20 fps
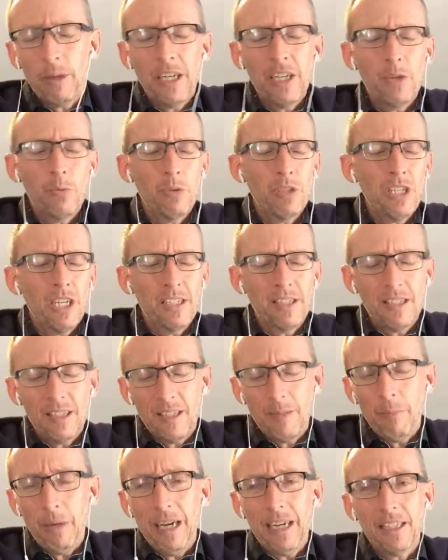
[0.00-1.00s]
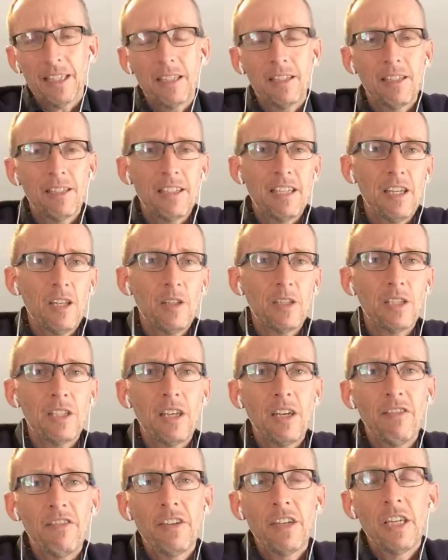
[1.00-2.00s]
page, which has the specs and the sell
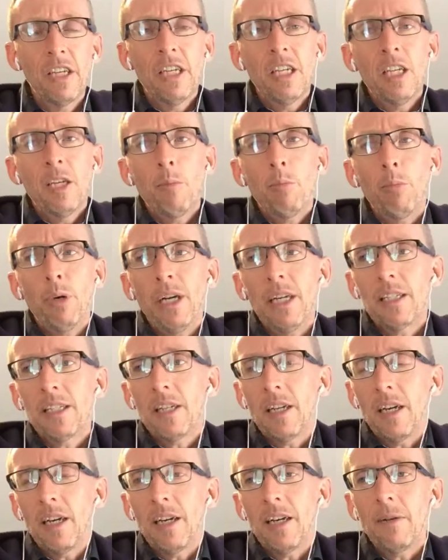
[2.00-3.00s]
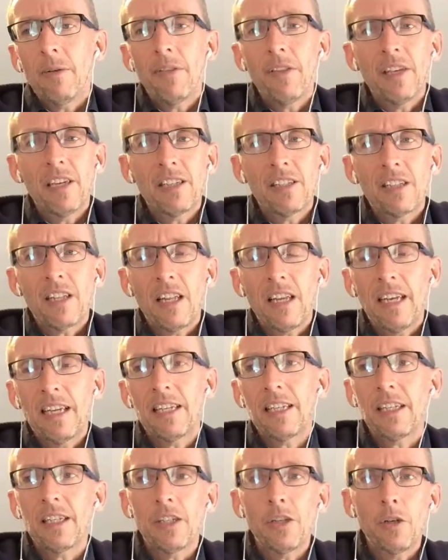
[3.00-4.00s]
stuff, but things
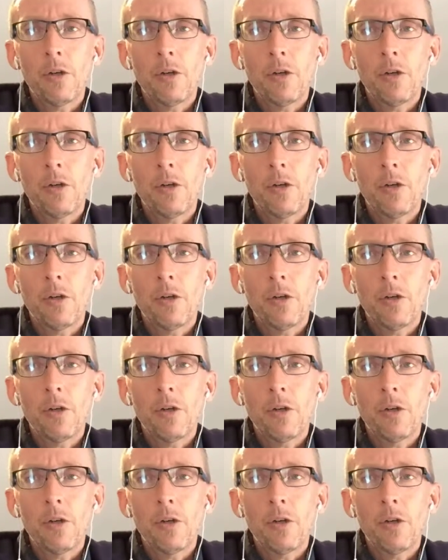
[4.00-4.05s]
like